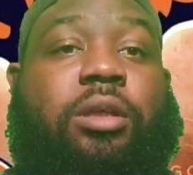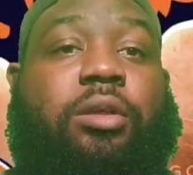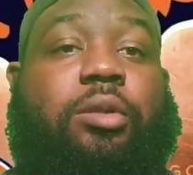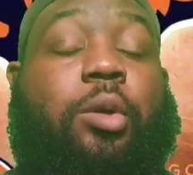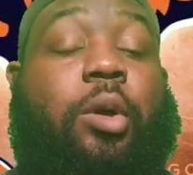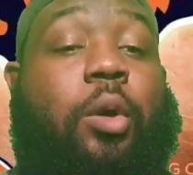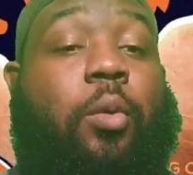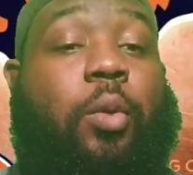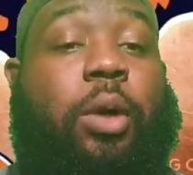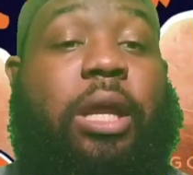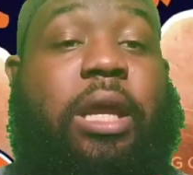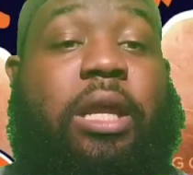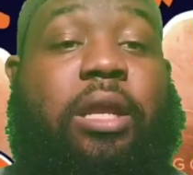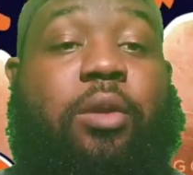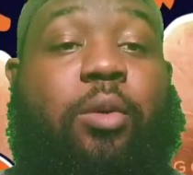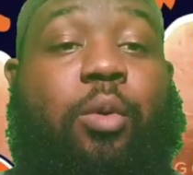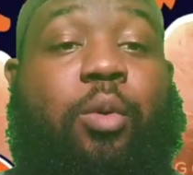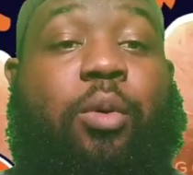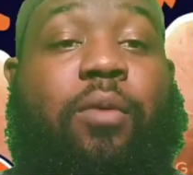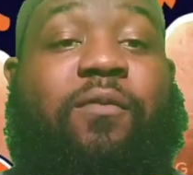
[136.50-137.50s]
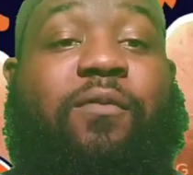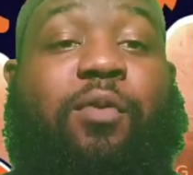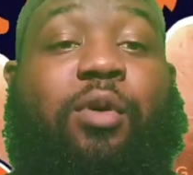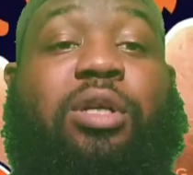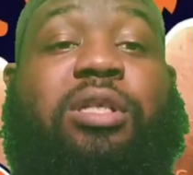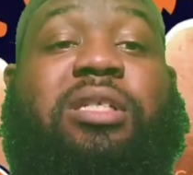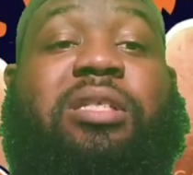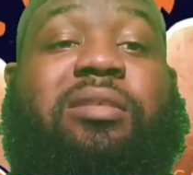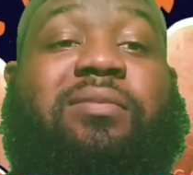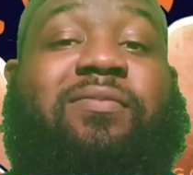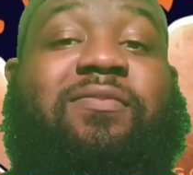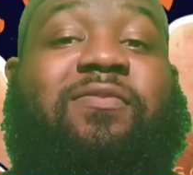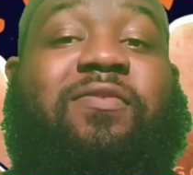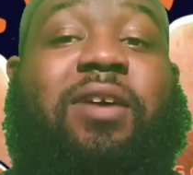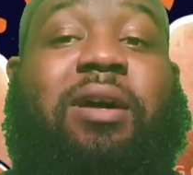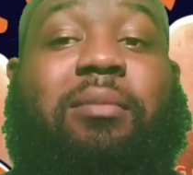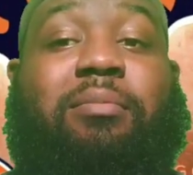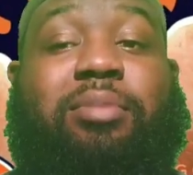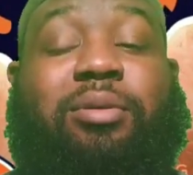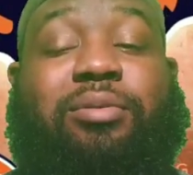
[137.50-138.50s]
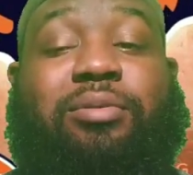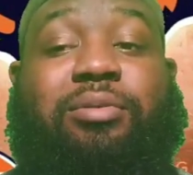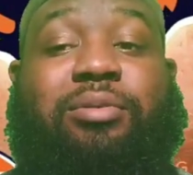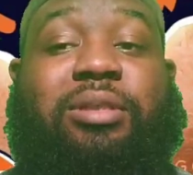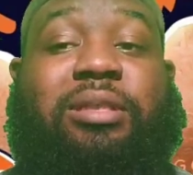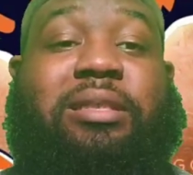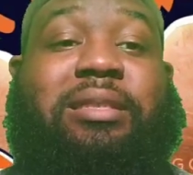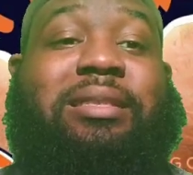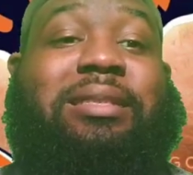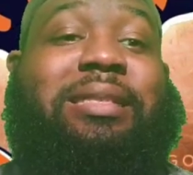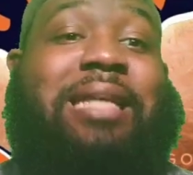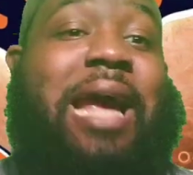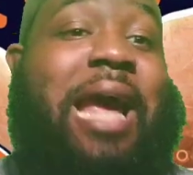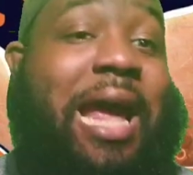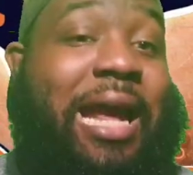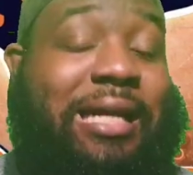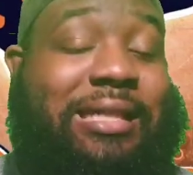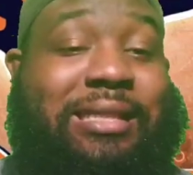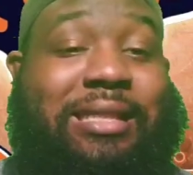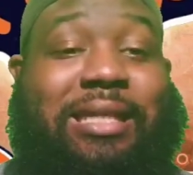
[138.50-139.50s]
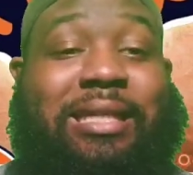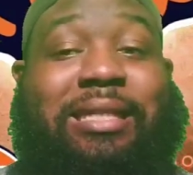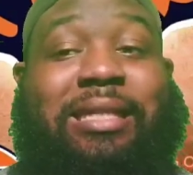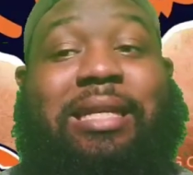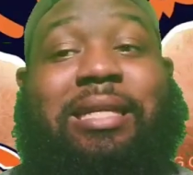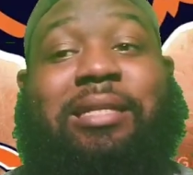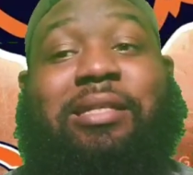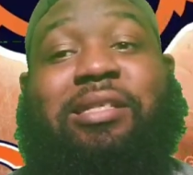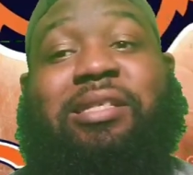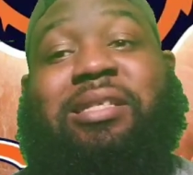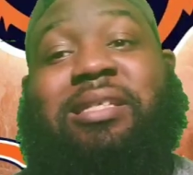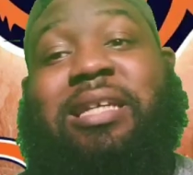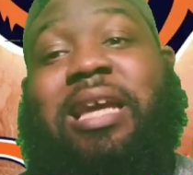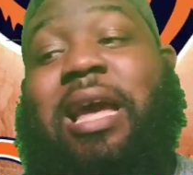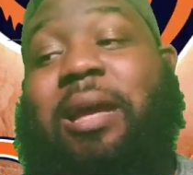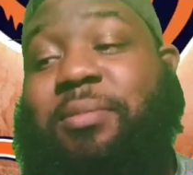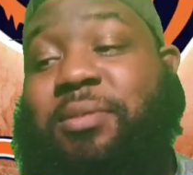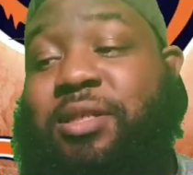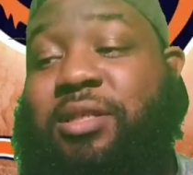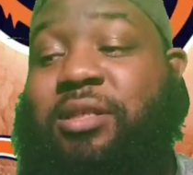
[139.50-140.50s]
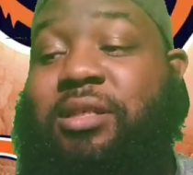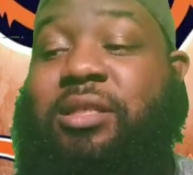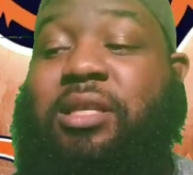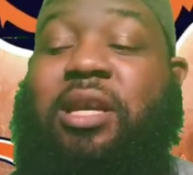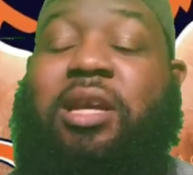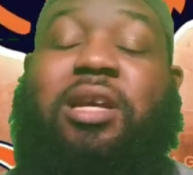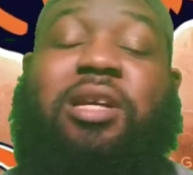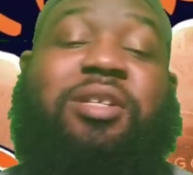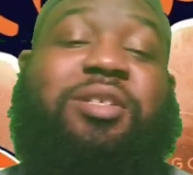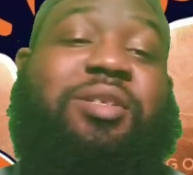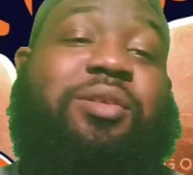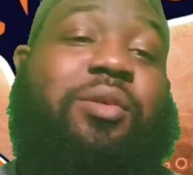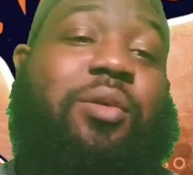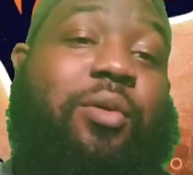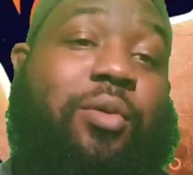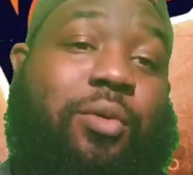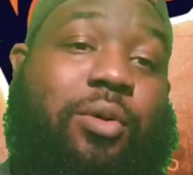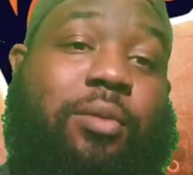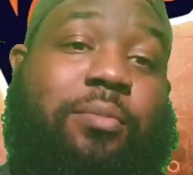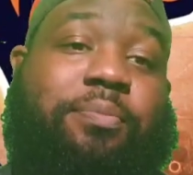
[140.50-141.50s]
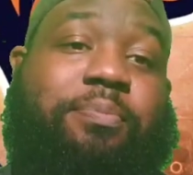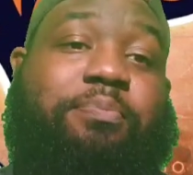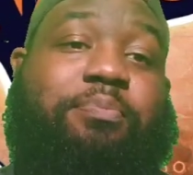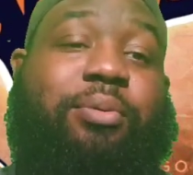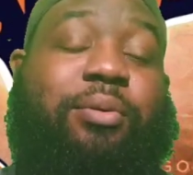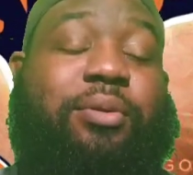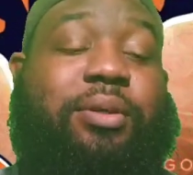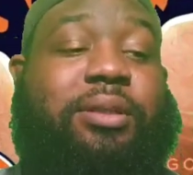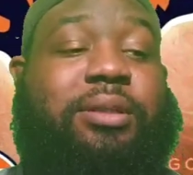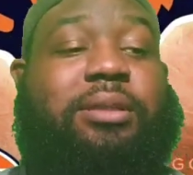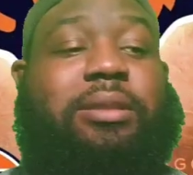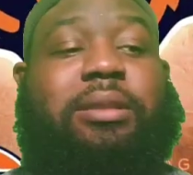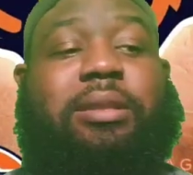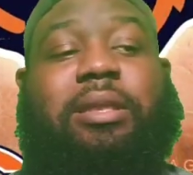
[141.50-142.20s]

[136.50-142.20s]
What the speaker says: doing what he doing, forcing fumbles, sacks, getting interceptions, scoring point.